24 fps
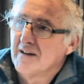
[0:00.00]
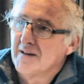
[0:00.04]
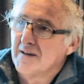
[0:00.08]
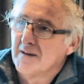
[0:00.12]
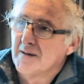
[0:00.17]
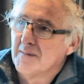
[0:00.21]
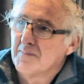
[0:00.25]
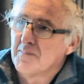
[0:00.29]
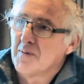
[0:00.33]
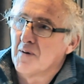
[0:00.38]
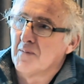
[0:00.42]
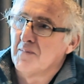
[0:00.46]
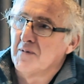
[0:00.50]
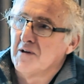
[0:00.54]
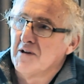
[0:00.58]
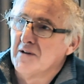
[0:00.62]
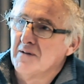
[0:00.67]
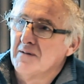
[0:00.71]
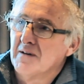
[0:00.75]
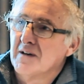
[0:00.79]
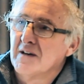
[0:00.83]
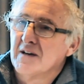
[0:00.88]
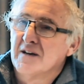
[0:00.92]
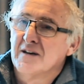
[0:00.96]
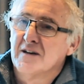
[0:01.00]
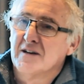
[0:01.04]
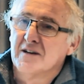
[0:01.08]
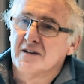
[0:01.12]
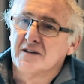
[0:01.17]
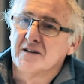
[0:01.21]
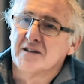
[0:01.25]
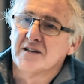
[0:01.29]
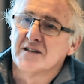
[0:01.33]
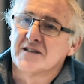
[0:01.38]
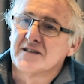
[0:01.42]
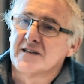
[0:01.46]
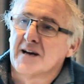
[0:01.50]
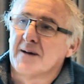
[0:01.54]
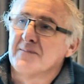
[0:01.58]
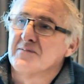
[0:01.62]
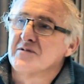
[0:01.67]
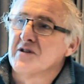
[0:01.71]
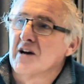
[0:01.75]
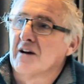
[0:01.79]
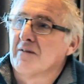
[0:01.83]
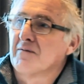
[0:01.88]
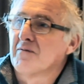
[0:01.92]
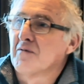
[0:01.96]
probably a
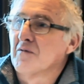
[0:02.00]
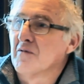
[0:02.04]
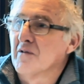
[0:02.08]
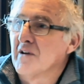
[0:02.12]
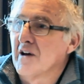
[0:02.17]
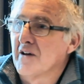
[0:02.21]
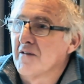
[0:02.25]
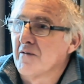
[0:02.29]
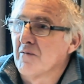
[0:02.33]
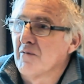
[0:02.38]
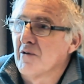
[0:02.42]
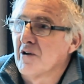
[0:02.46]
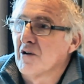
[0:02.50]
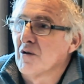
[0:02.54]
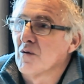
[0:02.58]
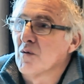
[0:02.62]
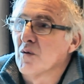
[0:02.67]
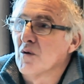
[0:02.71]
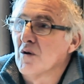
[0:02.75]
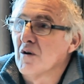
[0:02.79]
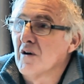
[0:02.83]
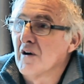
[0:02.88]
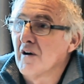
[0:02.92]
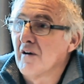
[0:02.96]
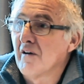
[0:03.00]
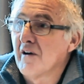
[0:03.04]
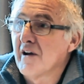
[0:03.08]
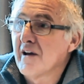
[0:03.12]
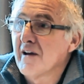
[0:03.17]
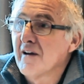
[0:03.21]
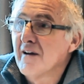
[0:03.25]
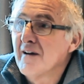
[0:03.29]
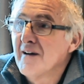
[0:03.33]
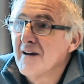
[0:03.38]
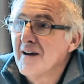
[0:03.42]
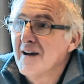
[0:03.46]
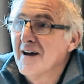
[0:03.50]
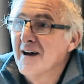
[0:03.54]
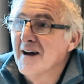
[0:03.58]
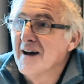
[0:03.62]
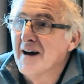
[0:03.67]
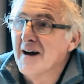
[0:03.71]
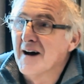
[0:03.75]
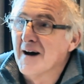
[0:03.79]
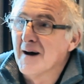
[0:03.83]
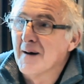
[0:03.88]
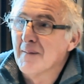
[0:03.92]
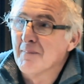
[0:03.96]
subject for another inquiry.
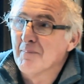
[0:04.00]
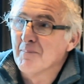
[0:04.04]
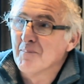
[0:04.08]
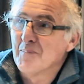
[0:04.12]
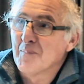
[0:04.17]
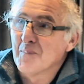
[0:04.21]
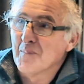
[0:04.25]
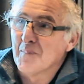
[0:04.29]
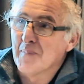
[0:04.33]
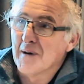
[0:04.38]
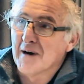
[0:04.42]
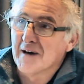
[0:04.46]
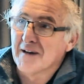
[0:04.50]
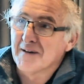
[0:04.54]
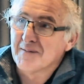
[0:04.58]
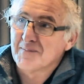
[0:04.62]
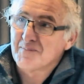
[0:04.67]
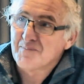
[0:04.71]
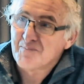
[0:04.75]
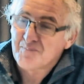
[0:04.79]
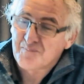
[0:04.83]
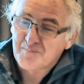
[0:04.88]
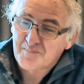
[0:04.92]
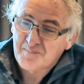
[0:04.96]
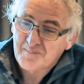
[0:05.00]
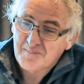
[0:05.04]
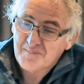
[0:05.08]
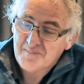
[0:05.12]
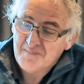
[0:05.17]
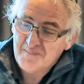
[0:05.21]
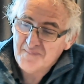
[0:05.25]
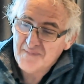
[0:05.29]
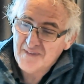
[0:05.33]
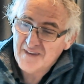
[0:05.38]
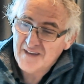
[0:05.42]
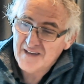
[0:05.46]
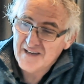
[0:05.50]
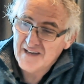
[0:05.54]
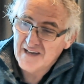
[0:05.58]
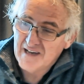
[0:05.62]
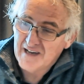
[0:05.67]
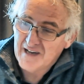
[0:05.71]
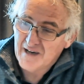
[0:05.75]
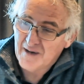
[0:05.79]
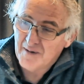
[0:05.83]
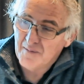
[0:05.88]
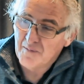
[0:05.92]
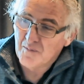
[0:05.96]
But
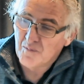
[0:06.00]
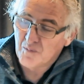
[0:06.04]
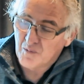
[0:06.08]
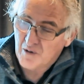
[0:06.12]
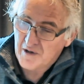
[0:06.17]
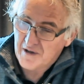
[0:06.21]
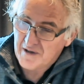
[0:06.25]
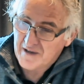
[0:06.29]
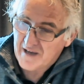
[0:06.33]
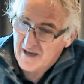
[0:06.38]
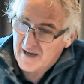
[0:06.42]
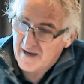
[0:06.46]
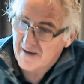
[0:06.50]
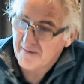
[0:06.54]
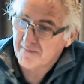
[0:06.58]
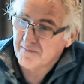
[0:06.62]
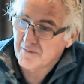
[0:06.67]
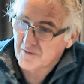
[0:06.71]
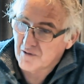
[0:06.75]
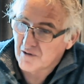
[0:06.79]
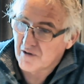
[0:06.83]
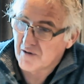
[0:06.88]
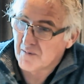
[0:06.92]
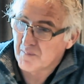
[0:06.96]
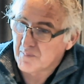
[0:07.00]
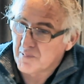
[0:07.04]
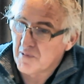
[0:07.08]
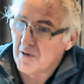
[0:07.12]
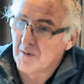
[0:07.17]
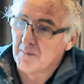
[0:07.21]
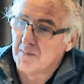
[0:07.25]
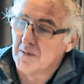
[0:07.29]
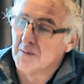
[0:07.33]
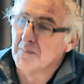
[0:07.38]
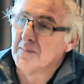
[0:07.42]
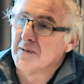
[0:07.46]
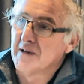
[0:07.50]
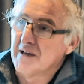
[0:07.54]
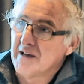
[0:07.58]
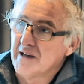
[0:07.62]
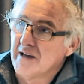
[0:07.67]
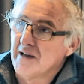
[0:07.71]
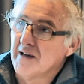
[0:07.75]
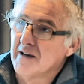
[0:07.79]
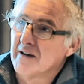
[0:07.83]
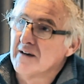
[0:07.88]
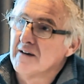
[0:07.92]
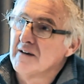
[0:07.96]
we have got a problem
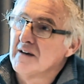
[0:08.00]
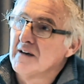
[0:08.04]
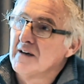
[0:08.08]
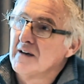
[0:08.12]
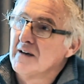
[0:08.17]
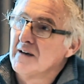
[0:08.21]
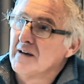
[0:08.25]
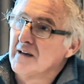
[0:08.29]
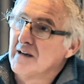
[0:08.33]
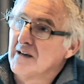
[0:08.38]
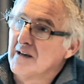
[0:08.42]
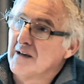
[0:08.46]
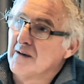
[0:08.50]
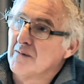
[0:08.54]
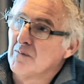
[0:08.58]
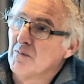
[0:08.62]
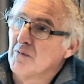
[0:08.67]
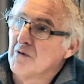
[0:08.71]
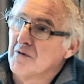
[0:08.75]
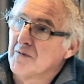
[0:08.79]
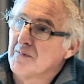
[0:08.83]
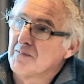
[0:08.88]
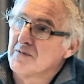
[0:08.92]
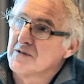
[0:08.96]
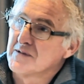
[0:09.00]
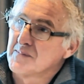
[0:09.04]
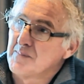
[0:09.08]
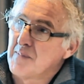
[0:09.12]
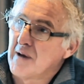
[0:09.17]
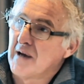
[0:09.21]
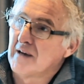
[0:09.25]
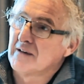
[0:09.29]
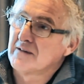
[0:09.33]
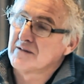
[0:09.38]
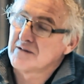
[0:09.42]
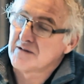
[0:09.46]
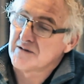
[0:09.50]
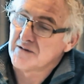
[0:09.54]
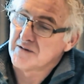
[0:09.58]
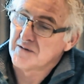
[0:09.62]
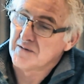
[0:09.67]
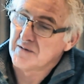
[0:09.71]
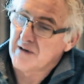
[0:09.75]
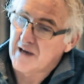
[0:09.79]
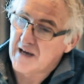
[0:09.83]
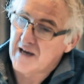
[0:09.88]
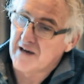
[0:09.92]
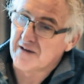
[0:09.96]
here with respect
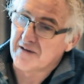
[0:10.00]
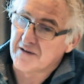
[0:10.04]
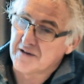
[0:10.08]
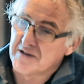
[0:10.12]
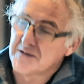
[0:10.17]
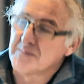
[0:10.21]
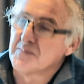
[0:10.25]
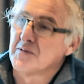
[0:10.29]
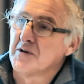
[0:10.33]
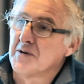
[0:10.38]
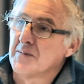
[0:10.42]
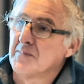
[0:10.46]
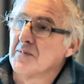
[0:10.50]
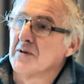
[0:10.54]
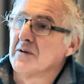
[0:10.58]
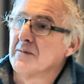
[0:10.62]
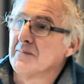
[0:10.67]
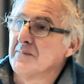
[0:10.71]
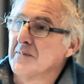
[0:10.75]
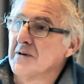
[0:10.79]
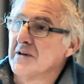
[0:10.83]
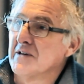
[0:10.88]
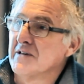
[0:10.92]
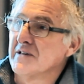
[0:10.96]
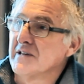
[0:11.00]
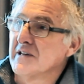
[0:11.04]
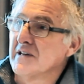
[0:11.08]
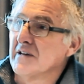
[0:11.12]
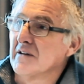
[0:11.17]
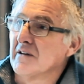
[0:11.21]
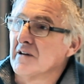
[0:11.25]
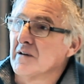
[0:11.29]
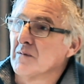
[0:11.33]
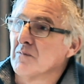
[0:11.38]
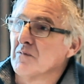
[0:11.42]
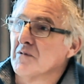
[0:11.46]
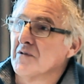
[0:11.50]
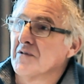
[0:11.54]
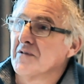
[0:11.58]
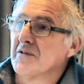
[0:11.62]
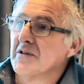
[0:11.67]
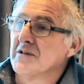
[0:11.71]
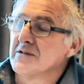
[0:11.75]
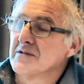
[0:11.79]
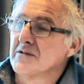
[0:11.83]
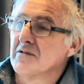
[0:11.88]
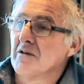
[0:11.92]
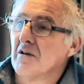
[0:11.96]
to how these people have been dealing with
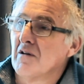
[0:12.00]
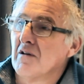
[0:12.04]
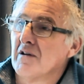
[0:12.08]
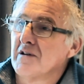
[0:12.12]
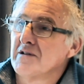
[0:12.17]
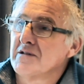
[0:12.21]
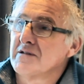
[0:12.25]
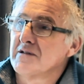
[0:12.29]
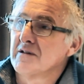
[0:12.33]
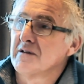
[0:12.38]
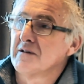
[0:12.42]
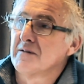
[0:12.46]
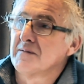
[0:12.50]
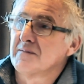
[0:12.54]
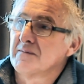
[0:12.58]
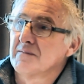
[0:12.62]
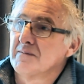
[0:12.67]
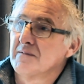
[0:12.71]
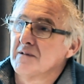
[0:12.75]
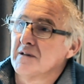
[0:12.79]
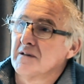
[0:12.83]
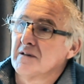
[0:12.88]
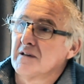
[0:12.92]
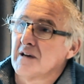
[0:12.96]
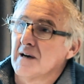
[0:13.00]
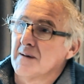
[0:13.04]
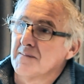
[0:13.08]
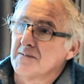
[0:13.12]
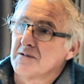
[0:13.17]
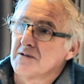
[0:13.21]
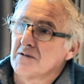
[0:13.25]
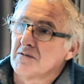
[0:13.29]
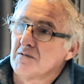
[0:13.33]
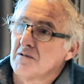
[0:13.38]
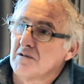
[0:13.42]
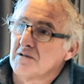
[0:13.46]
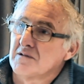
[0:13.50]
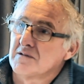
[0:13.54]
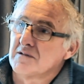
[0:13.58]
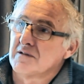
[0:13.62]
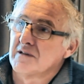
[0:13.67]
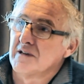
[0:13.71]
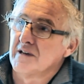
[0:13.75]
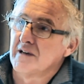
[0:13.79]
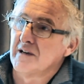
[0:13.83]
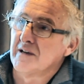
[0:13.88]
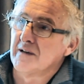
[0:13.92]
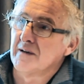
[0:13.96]
this knowledge that comes across
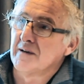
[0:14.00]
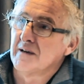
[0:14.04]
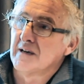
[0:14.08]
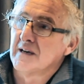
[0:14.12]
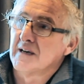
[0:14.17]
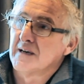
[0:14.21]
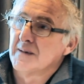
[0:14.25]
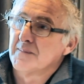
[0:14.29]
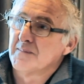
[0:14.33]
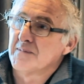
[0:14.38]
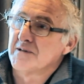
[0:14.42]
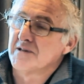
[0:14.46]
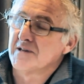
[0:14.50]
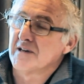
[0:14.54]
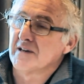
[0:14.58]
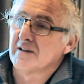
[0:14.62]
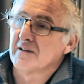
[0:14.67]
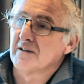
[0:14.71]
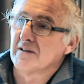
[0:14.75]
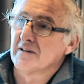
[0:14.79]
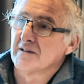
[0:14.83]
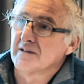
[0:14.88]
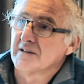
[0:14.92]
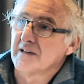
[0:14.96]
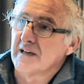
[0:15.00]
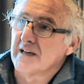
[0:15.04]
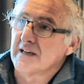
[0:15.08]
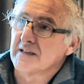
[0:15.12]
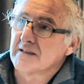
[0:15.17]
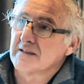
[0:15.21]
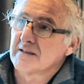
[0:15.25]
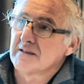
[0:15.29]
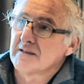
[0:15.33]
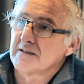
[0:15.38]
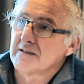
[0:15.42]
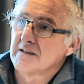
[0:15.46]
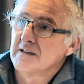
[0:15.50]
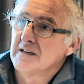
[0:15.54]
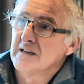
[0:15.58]
their particular desks.